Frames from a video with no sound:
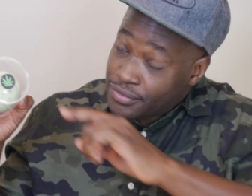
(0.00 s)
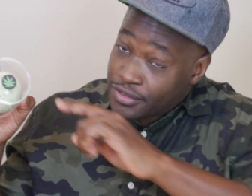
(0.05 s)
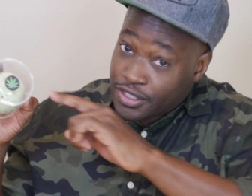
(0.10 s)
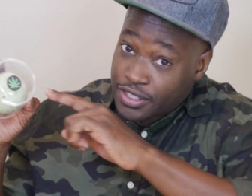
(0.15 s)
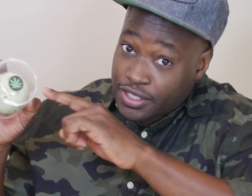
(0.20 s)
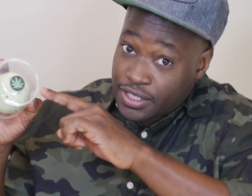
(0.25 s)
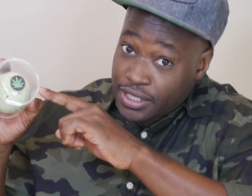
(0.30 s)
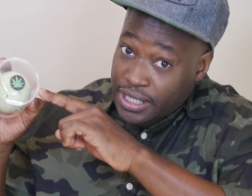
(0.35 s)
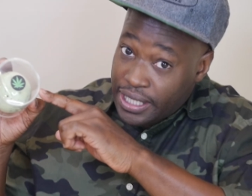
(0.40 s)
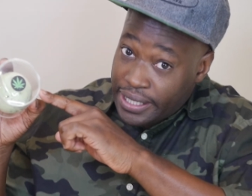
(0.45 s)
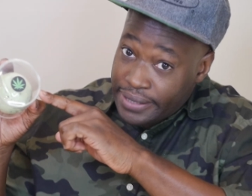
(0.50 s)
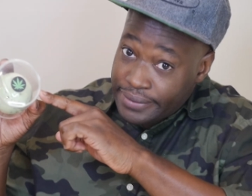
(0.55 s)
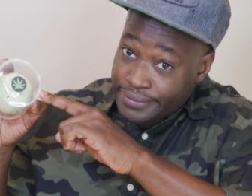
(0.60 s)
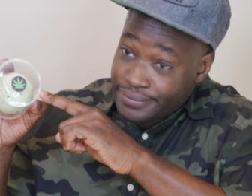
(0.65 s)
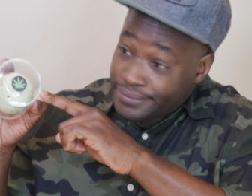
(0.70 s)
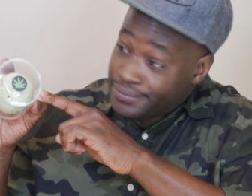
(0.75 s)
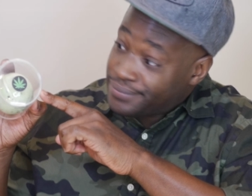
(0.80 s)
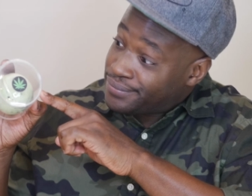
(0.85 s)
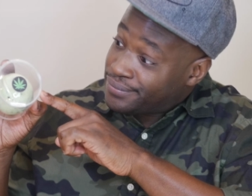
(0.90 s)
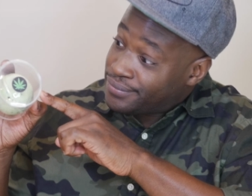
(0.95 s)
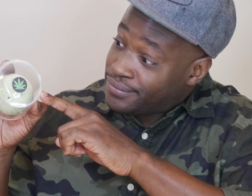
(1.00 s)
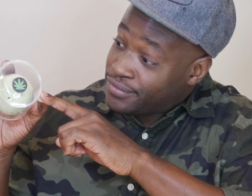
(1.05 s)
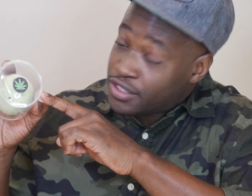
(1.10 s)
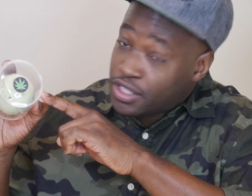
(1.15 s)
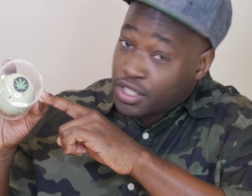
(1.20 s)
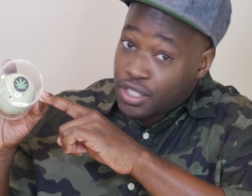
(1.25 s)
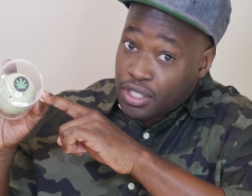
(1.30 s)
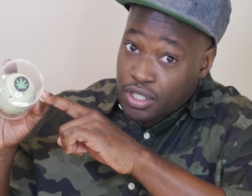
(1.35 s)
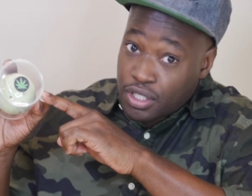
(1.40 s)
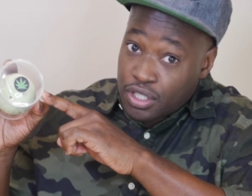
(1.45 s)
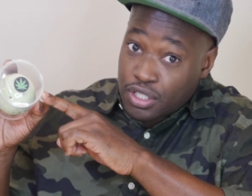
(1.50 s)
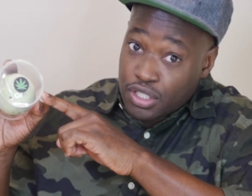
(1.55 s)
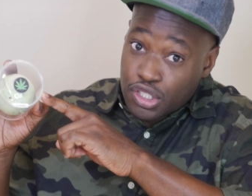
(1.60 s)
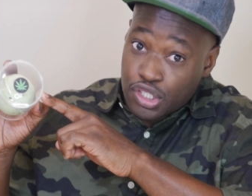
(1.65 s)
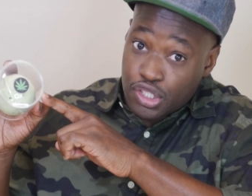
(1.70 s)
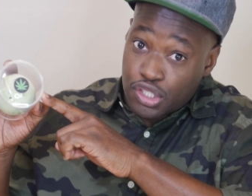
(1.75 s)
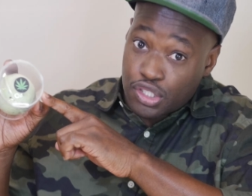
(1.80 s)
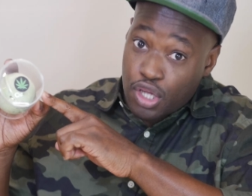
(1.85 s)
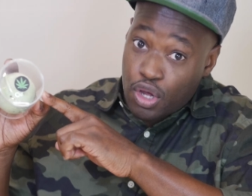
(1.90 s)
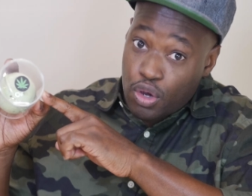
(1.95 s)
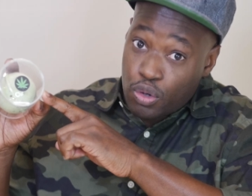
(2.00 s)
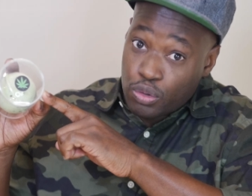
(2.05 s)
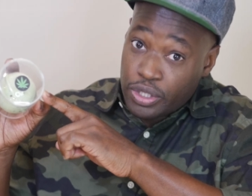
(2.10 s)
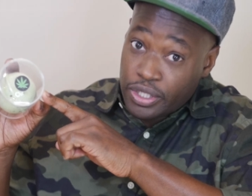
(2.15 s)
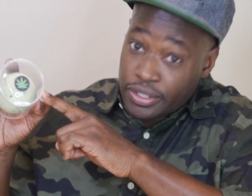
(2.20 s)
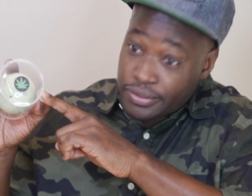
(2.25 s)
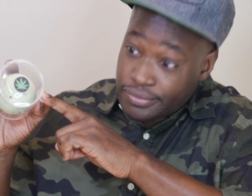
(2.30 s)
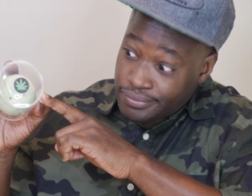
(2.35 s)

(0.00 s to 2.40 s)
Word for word: See that? Sold.